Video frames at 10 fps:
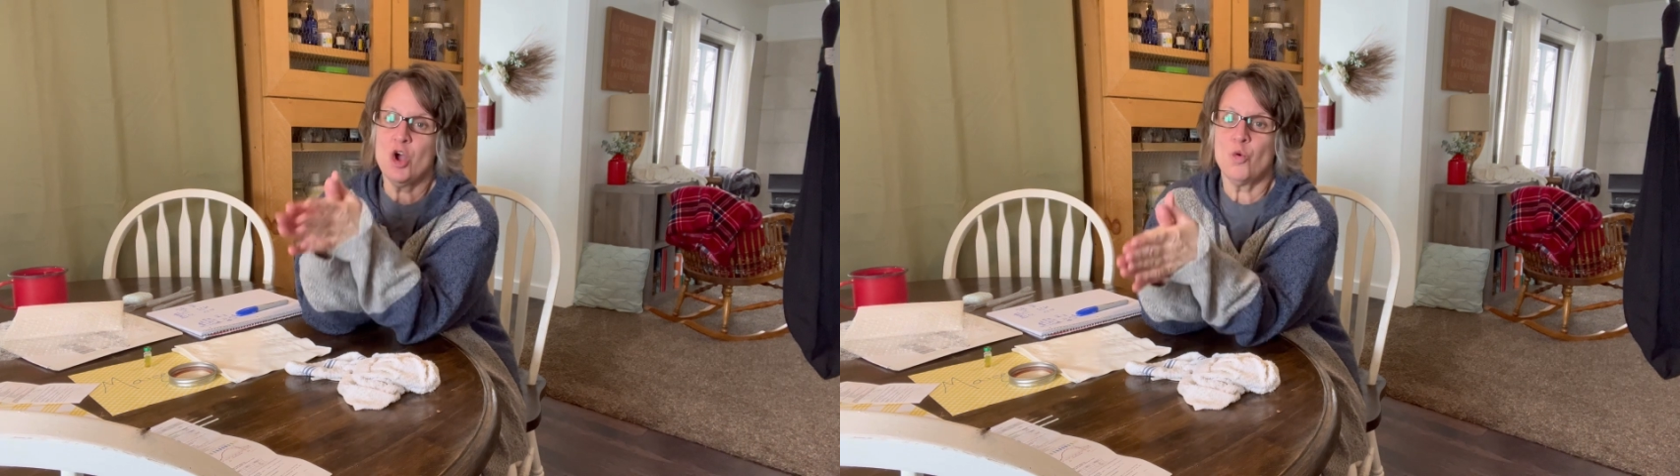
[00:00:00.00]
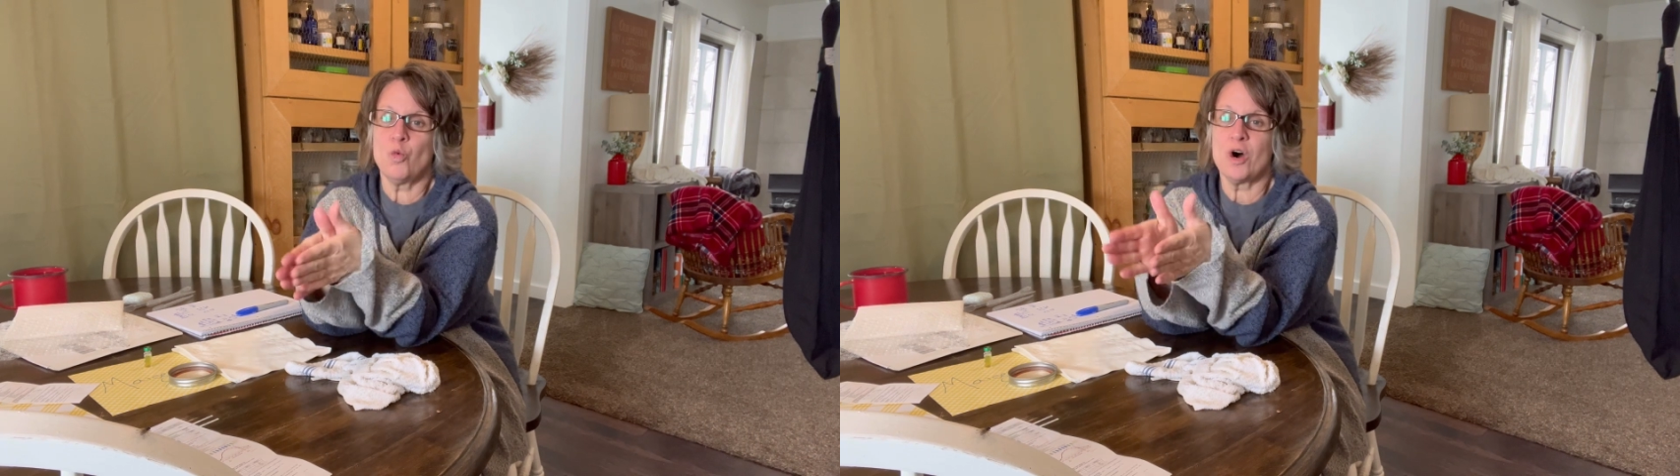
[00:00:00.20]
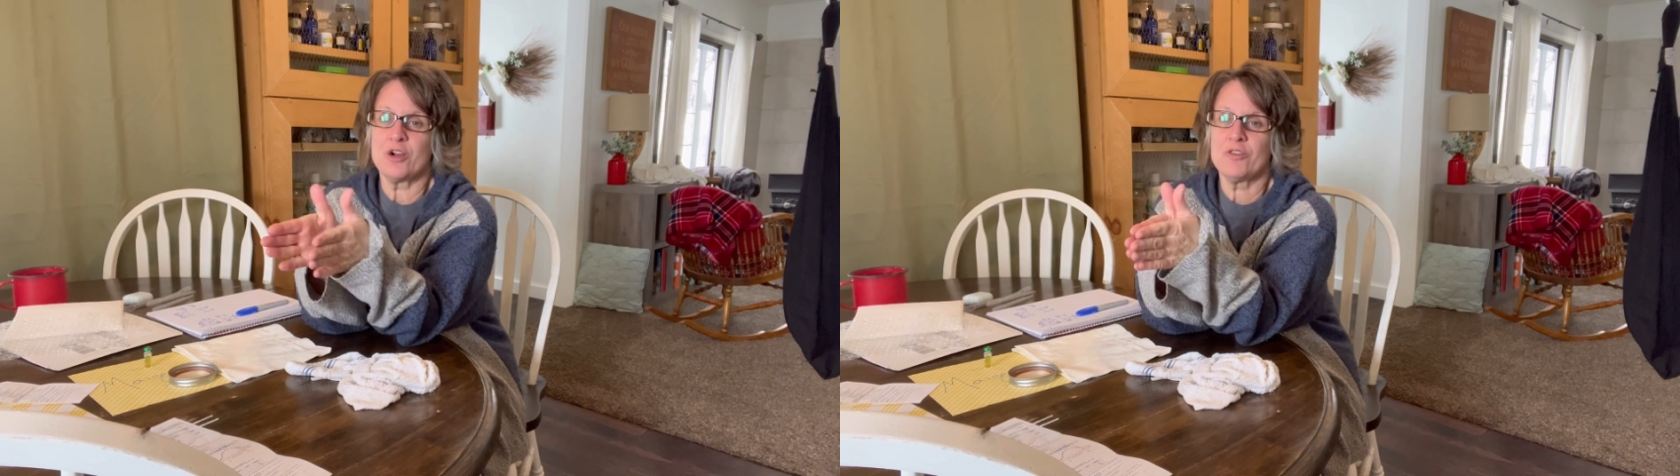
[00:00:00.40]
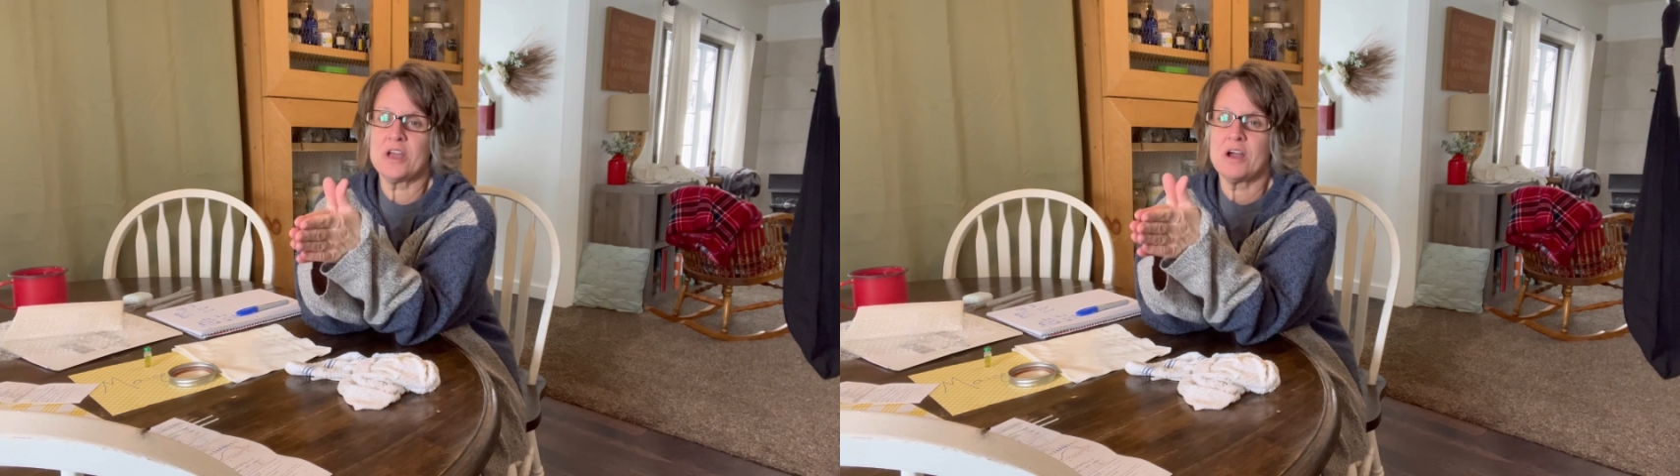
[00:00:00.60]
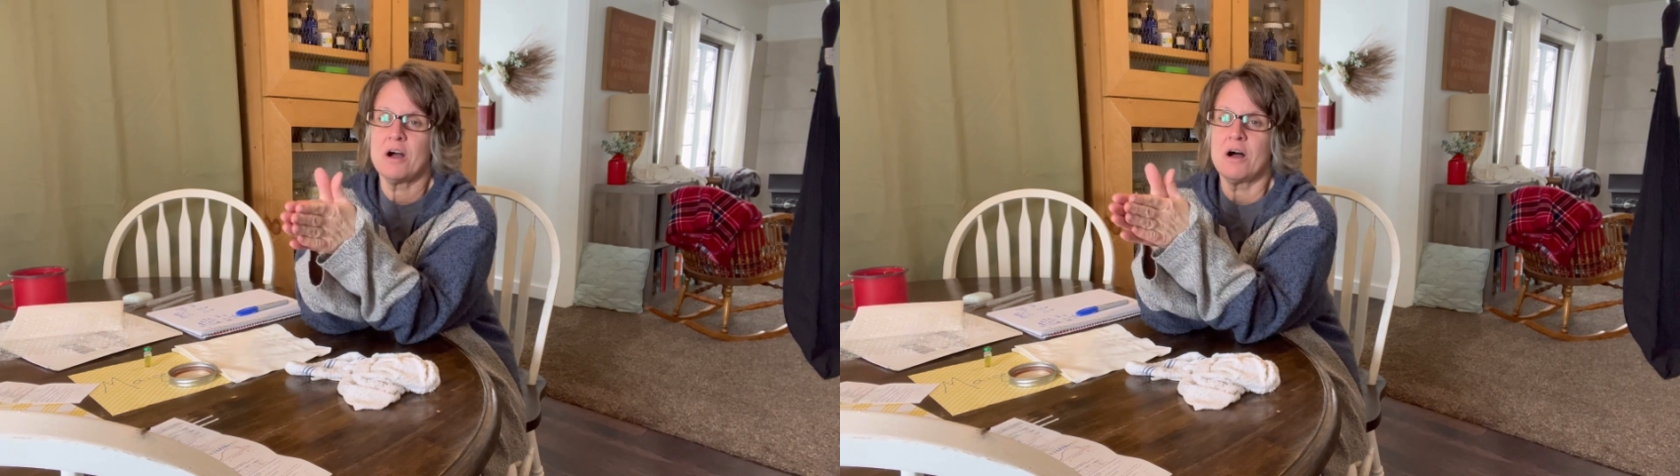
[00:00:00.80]
what are
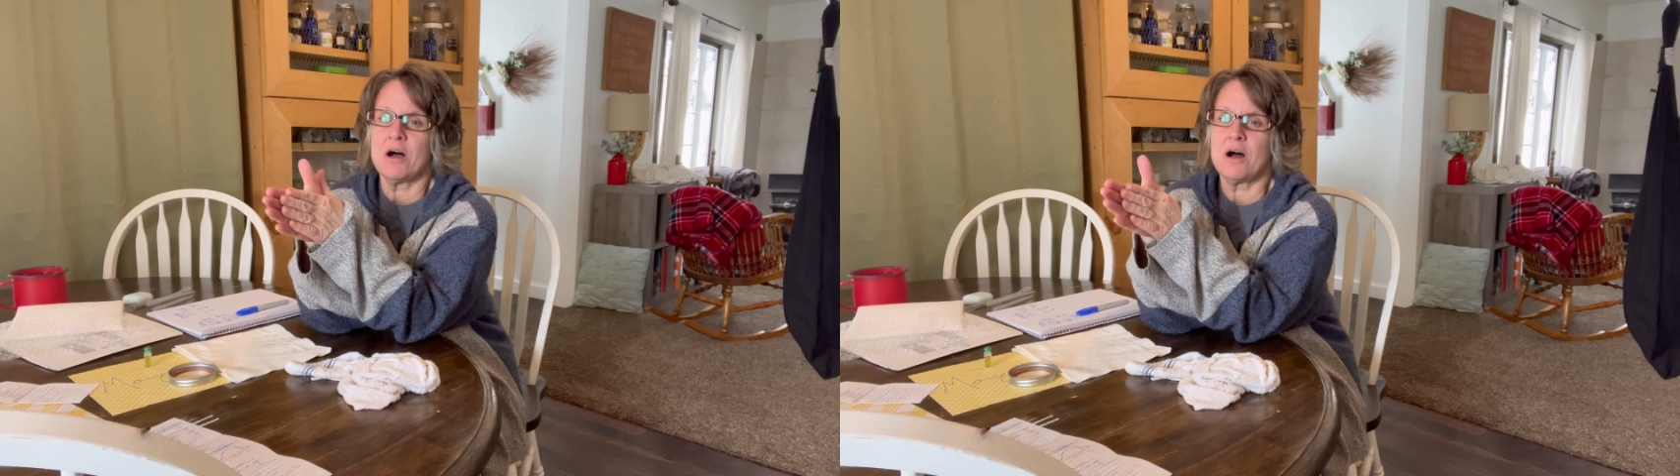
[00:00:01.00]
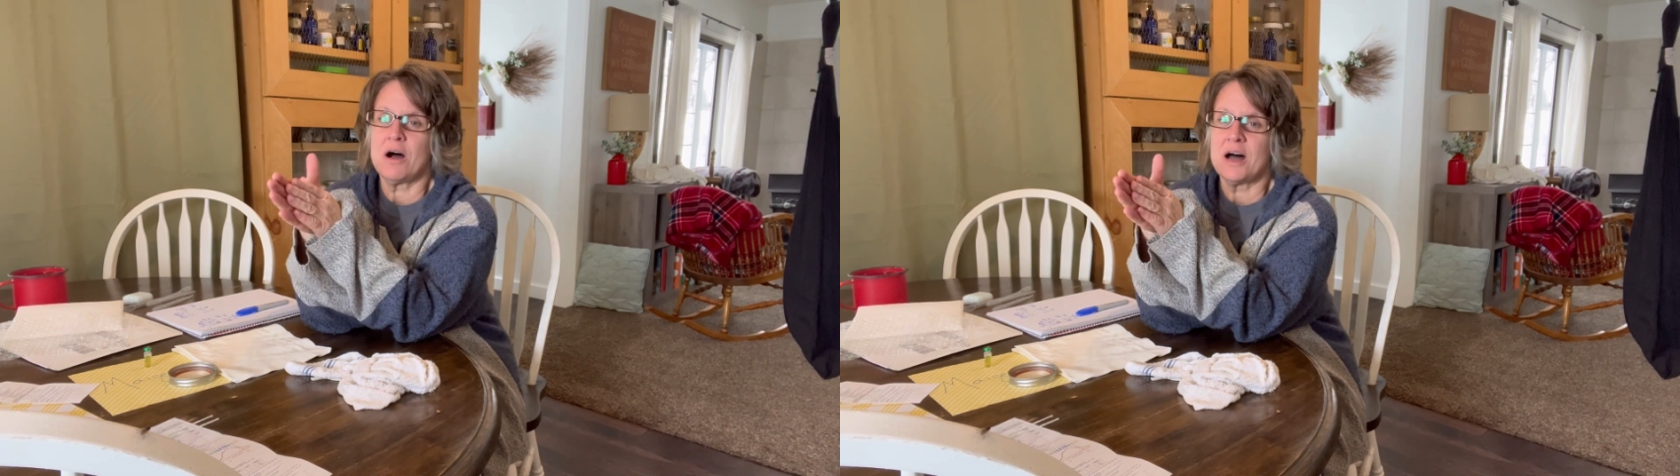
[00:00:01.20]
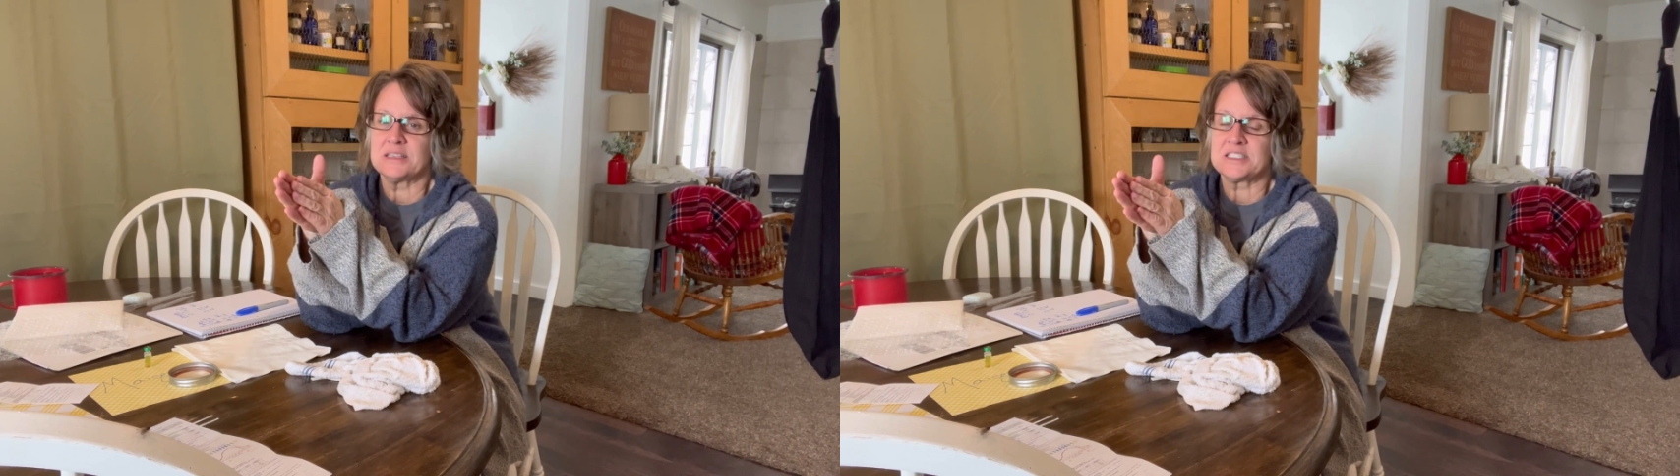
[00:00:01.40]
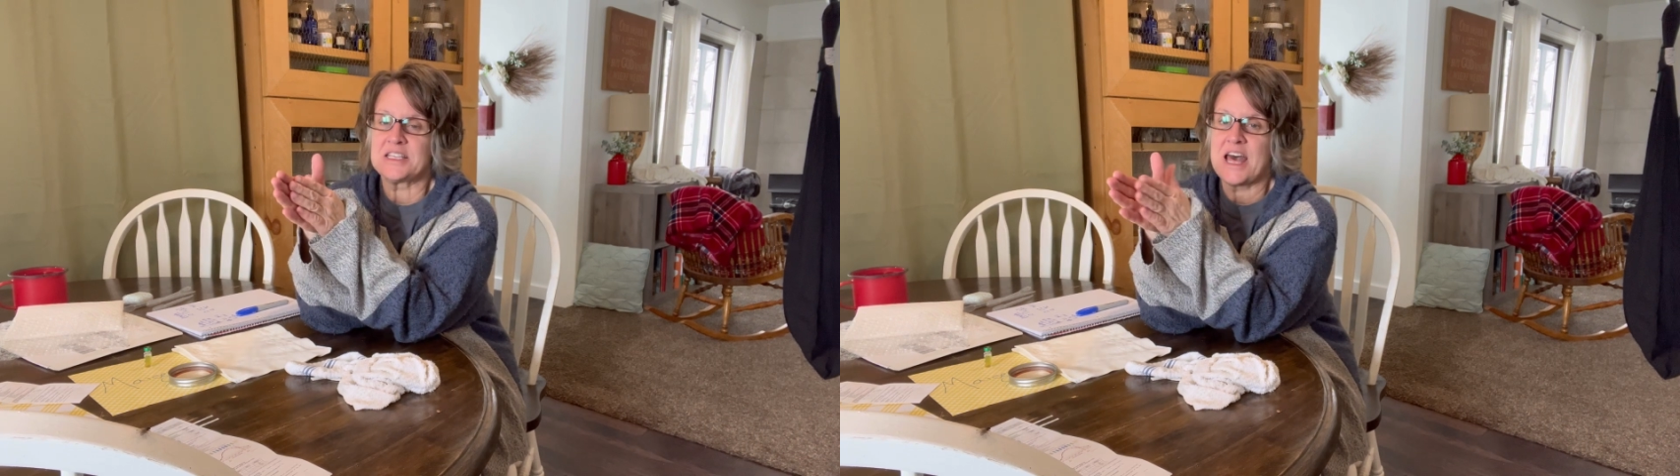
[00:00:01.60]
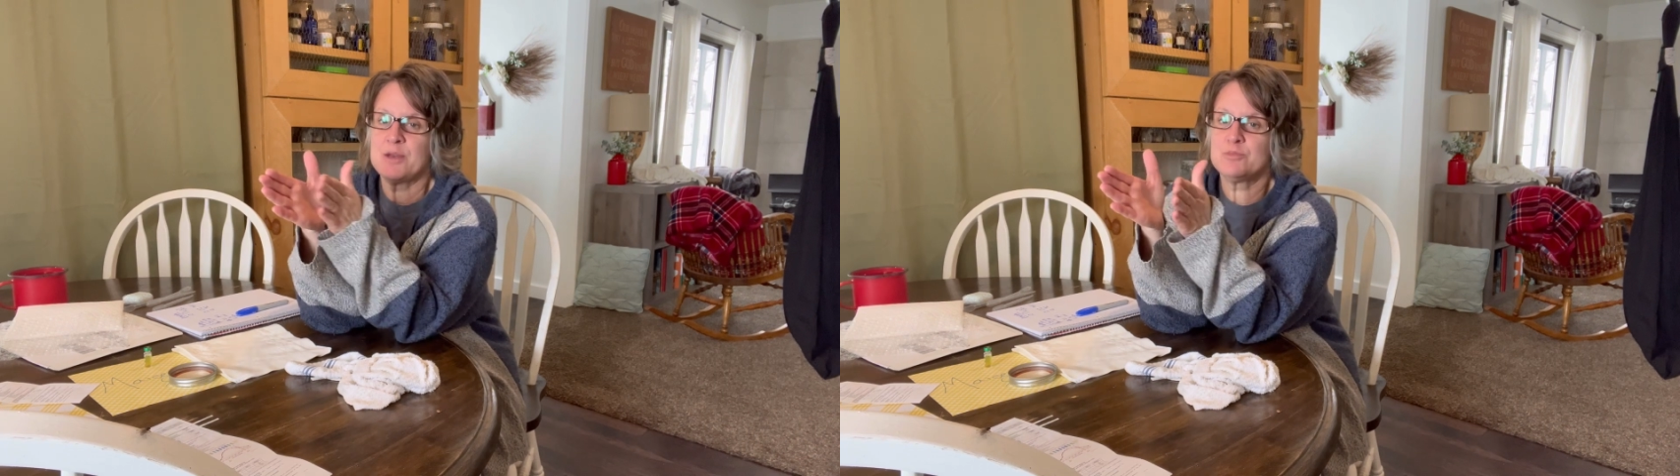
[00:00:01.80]
the odds
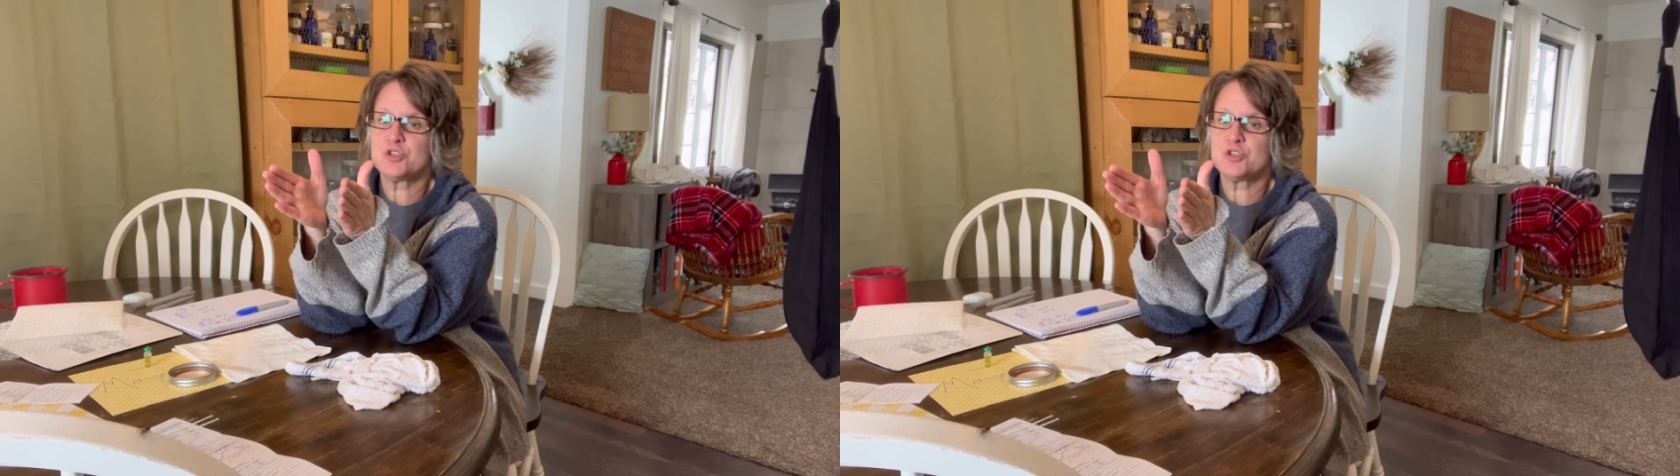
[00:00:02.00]
that